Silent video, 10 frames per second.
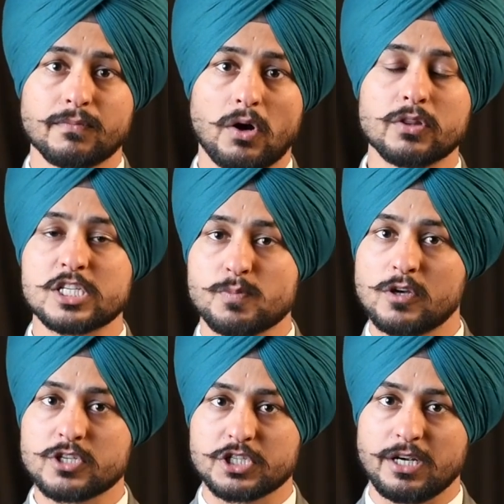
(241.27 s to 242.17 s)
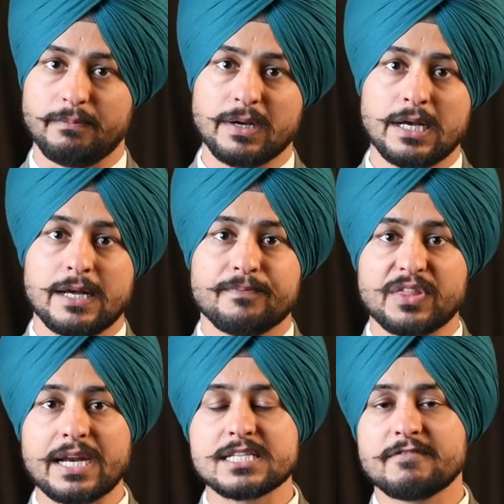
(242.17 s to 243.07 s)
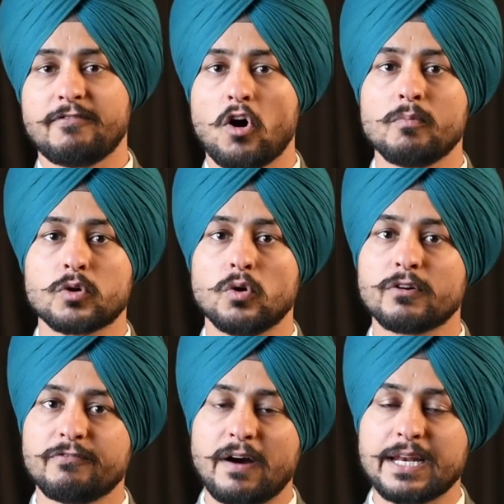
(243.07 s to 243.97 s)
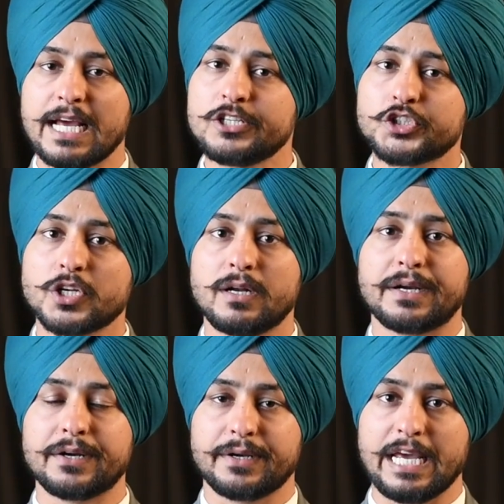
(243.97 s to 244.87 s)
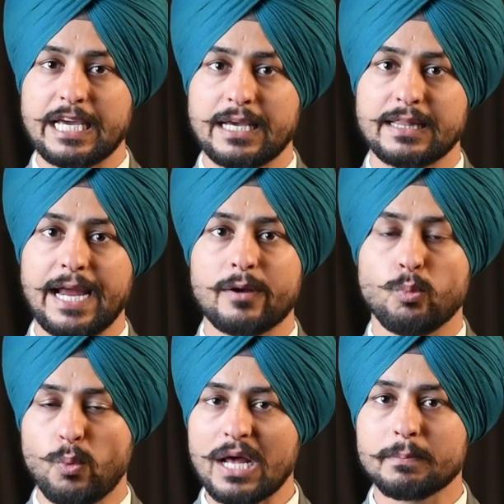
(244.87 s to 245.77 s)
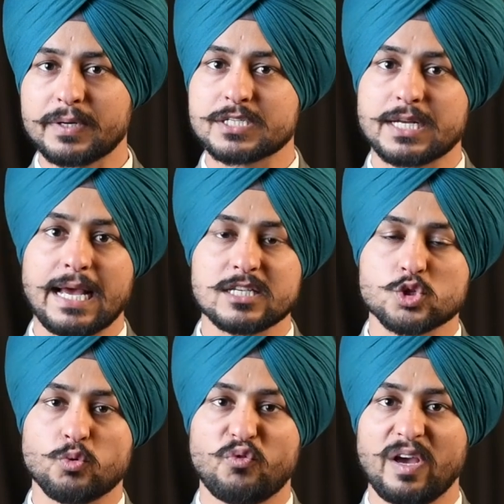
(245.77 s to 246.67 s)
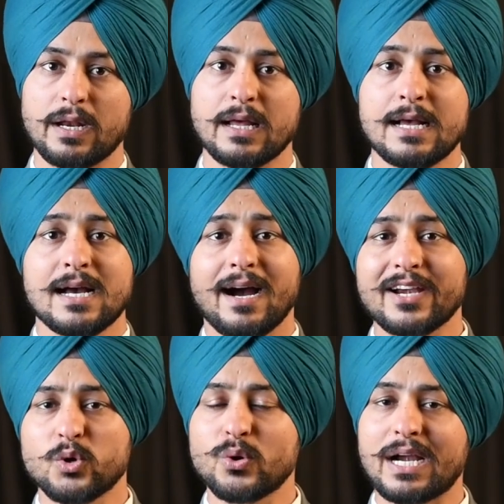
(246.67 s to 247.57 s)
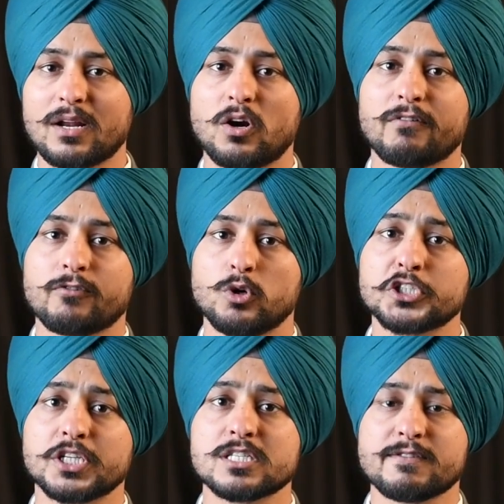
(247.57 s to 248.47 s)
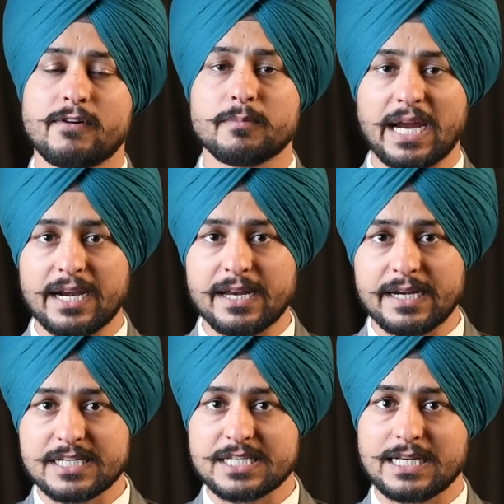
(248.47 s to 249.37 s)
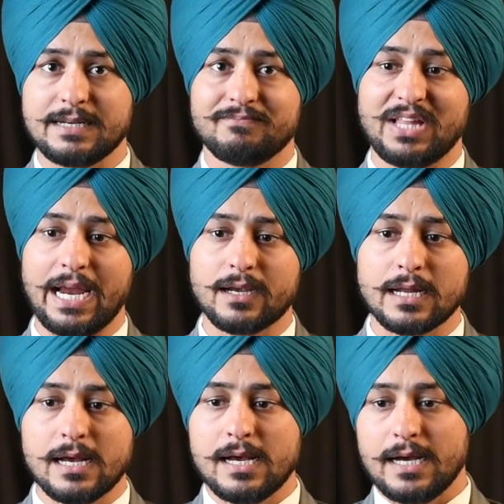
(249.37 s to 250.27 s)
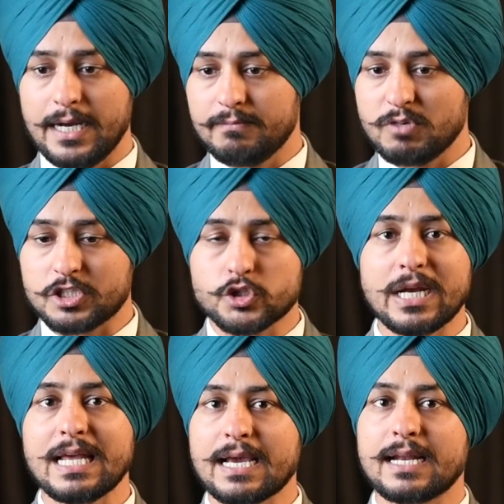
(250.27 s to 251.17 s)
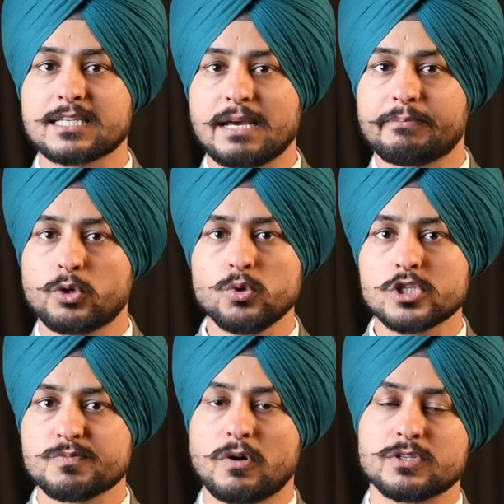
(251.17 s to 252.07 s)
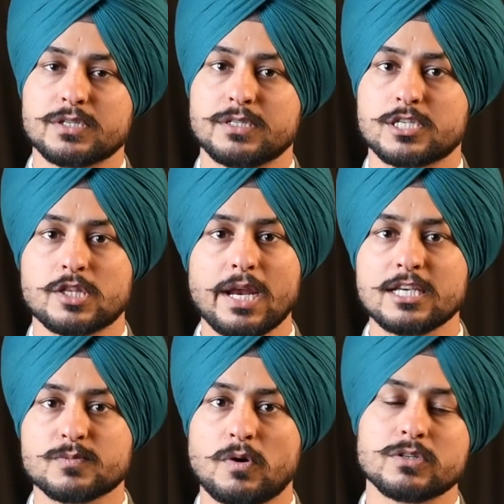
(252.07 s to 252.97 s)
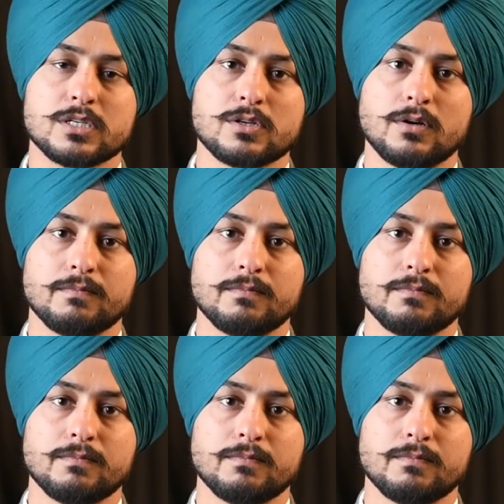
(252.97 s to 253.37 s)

the sponsorship. There is a form called financial undertaking that one person has to fill. I do get a lot of questions from candidates that Australia can accept 2 sponsors, 3 sponsors